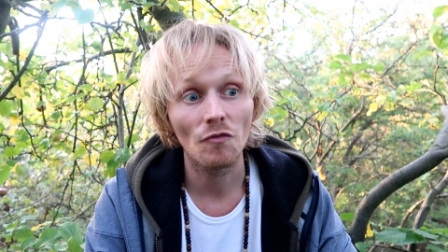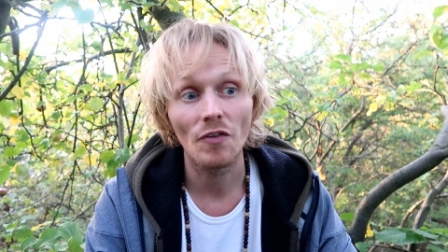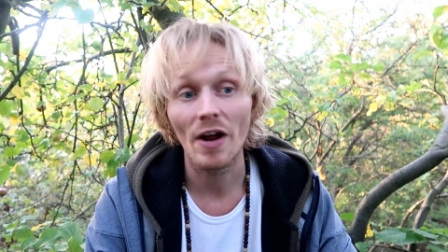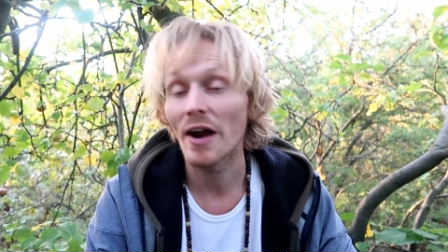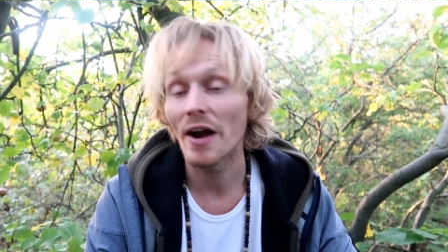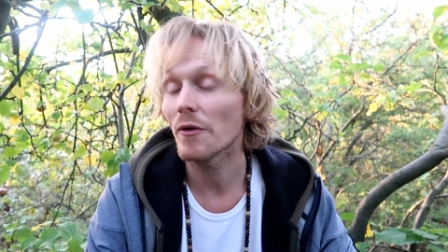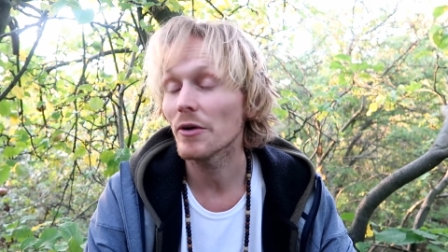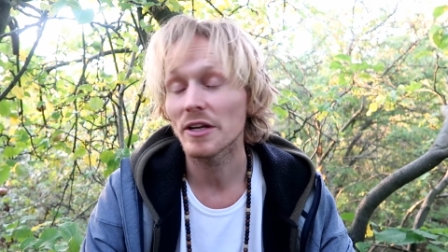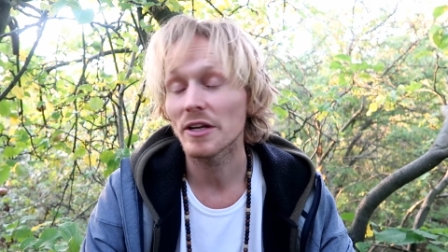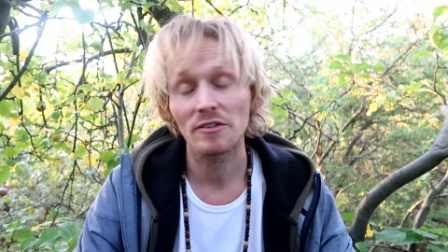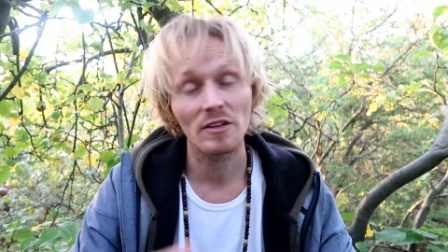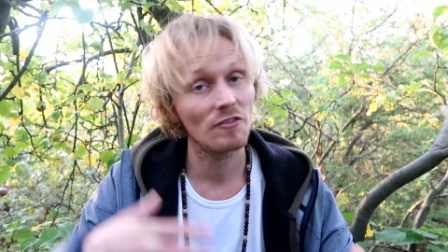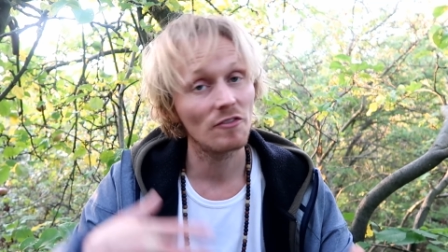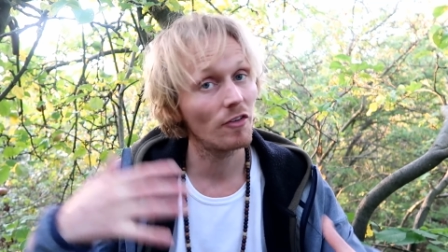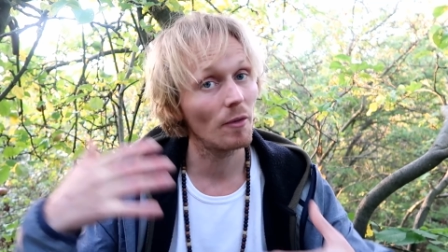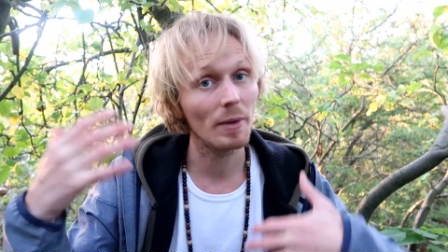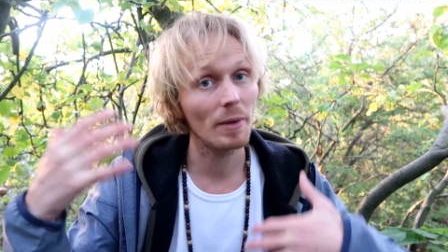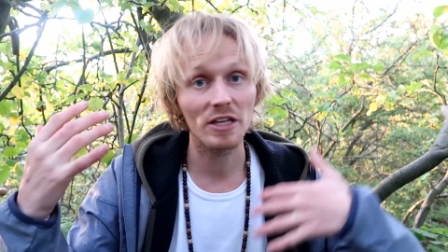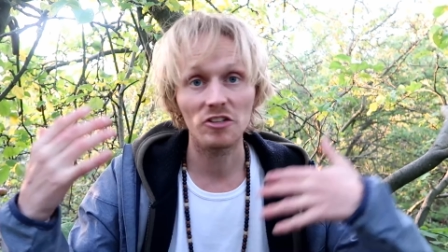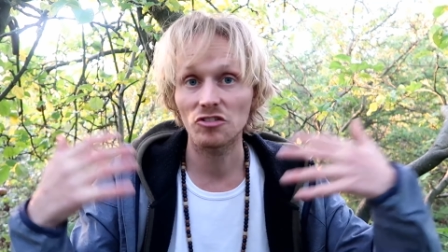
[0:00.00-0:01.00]
various
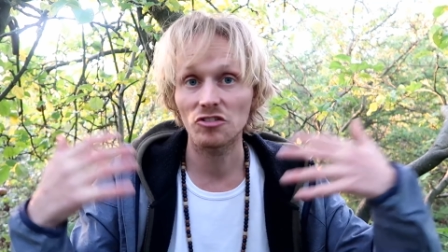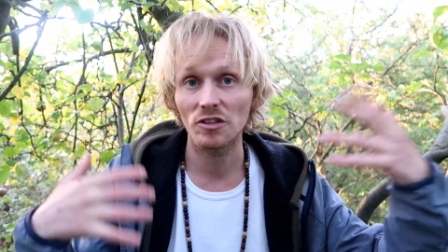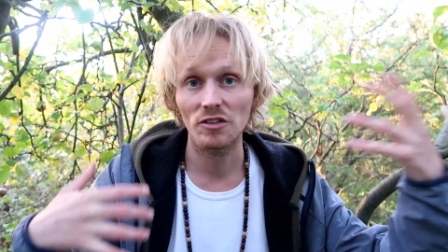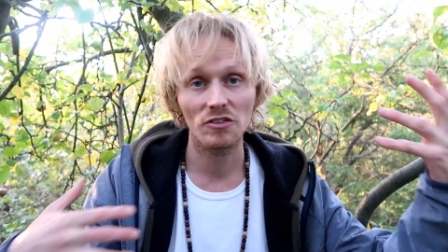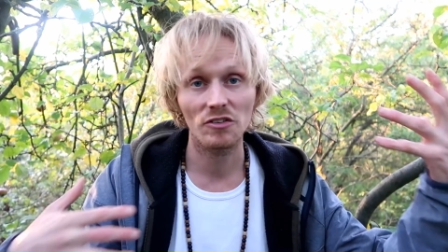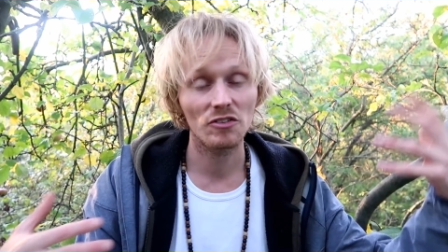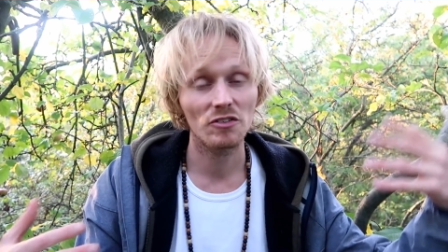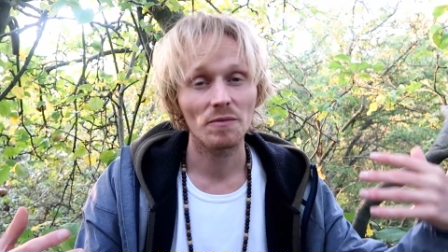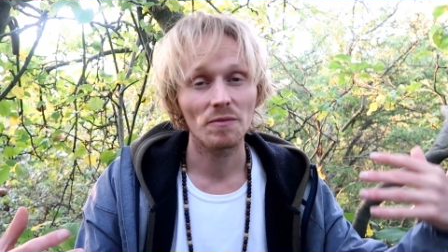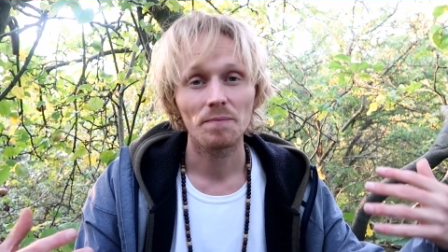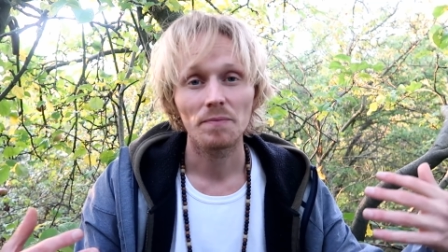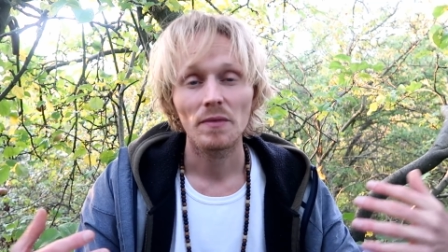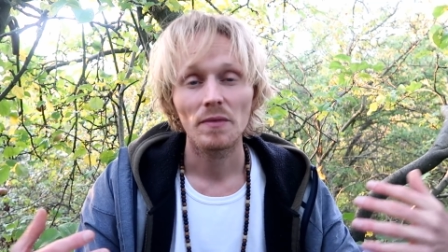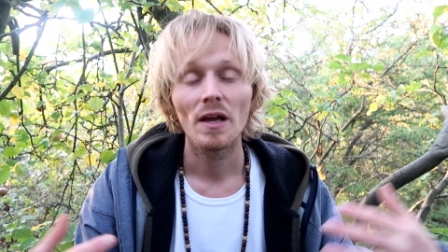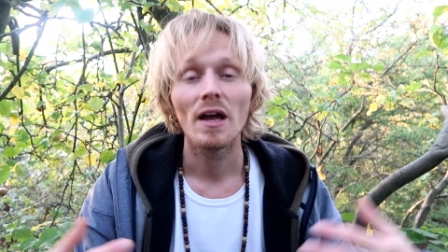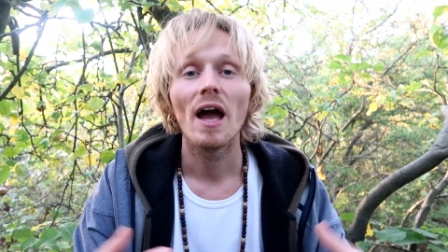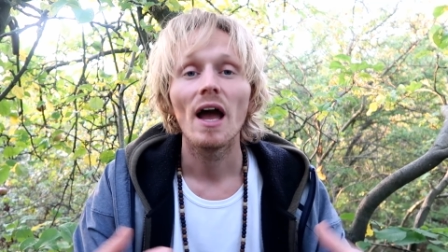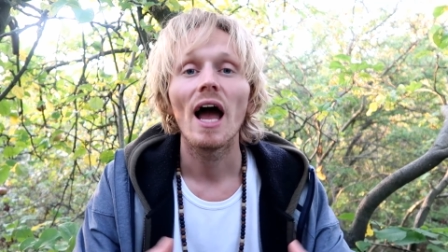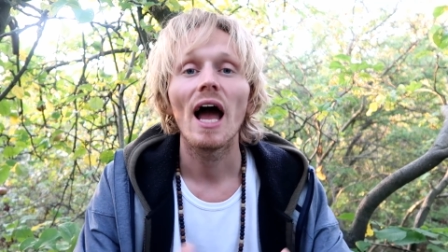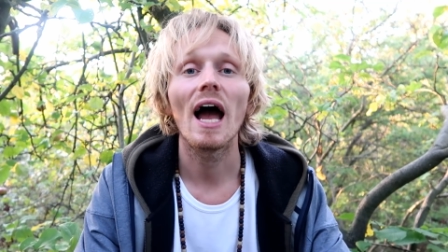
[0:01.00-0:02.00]
inflammations
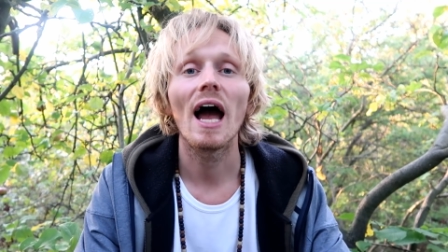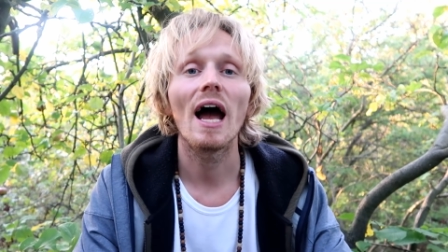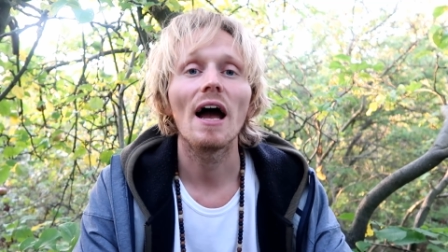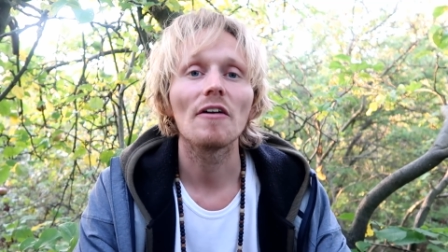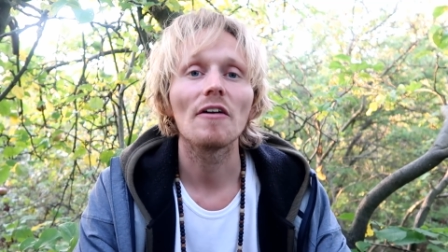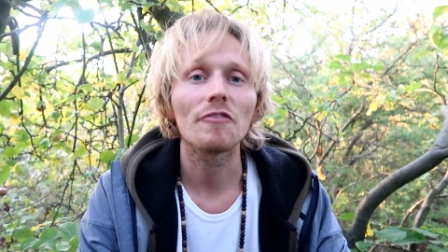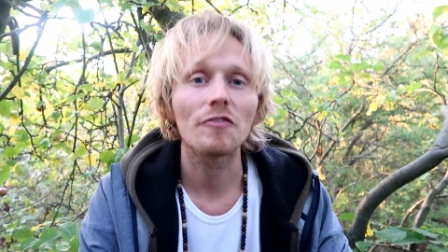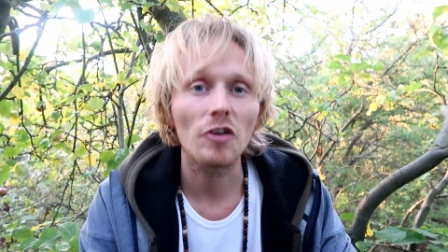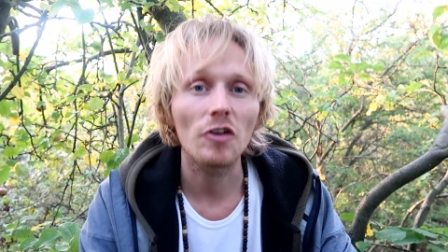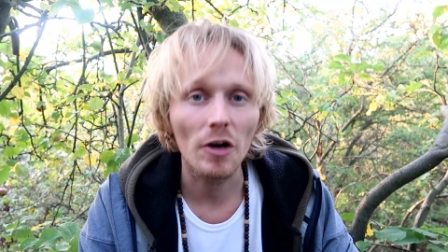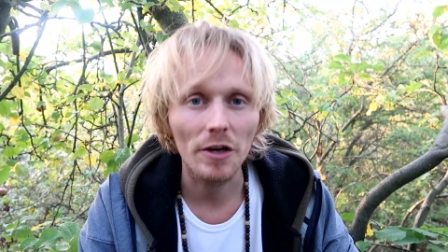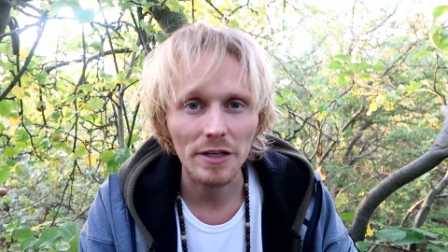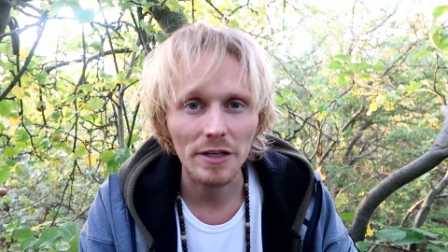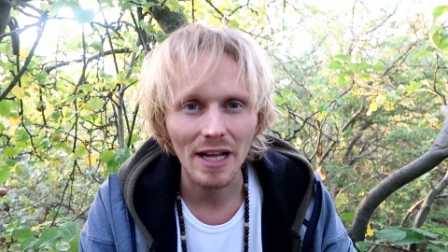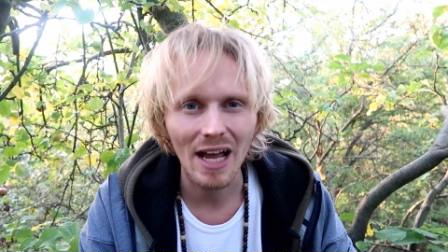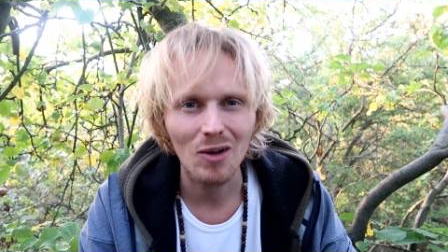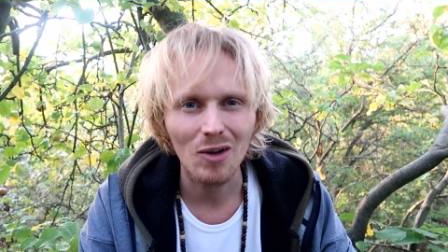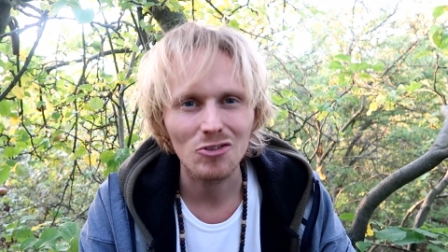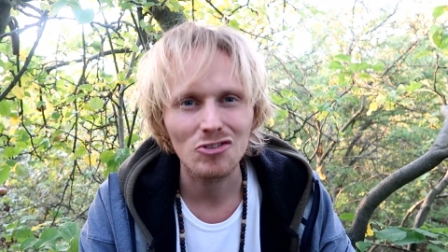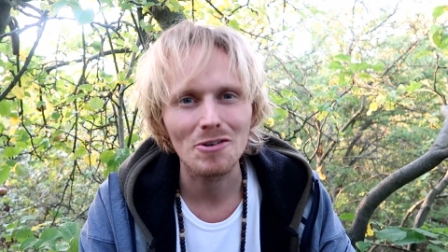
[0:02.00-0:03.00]
have gone
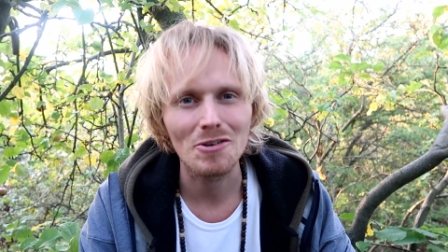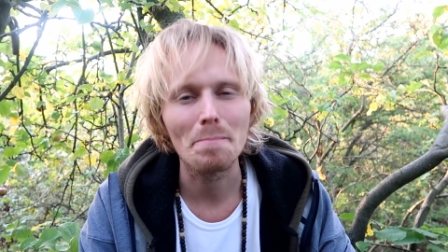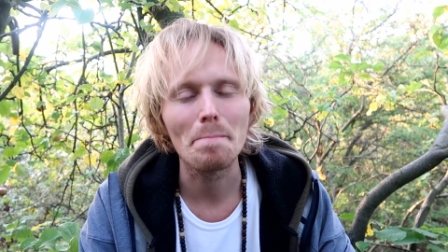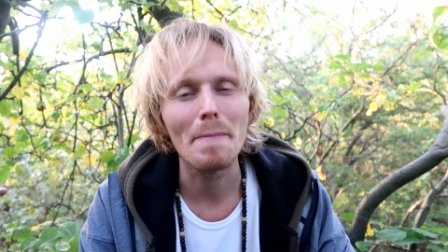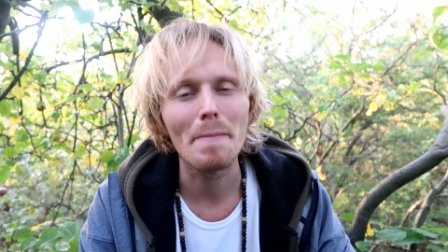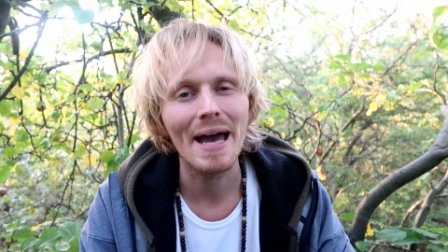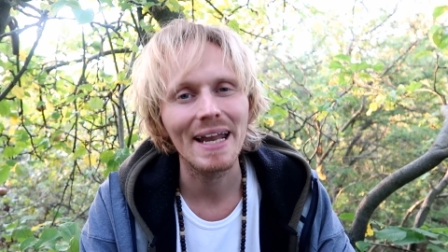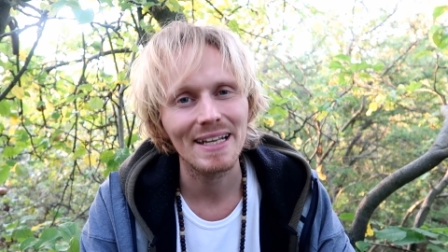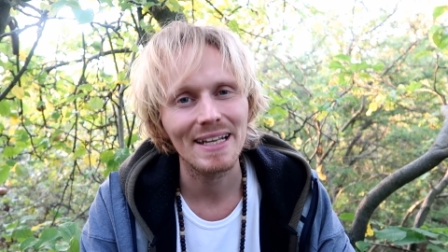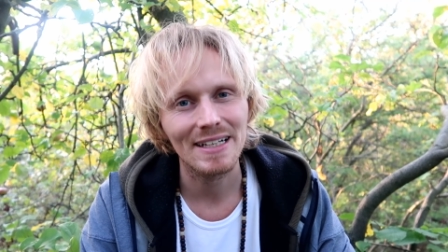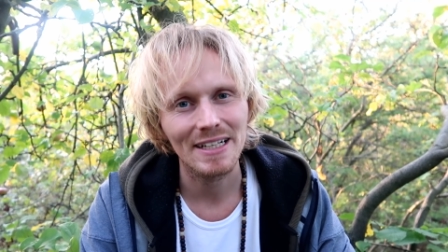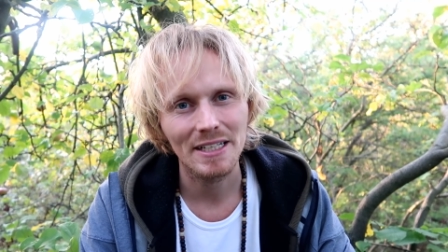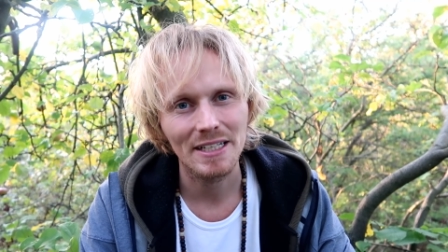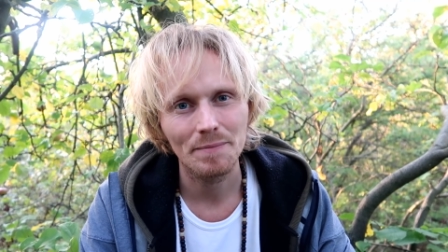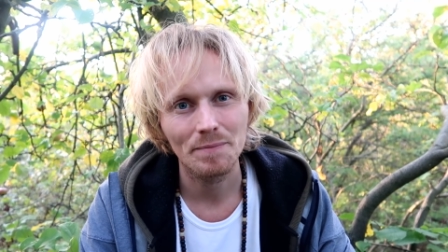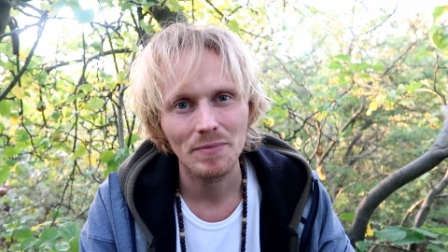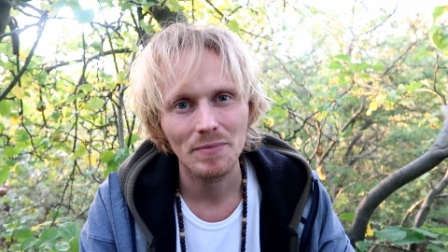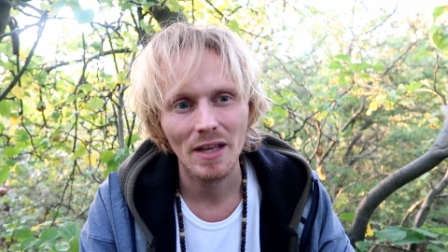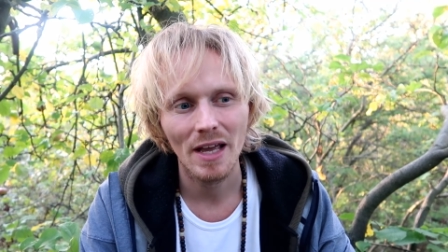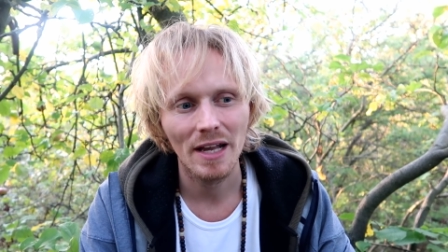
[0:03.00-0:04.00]
down dramatically,